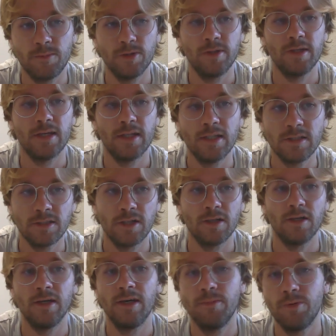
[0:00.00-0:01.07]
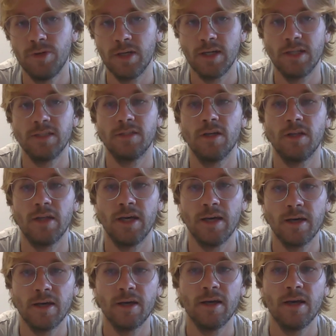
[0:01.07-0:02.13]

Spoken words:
putting an insert here, putting an insert there.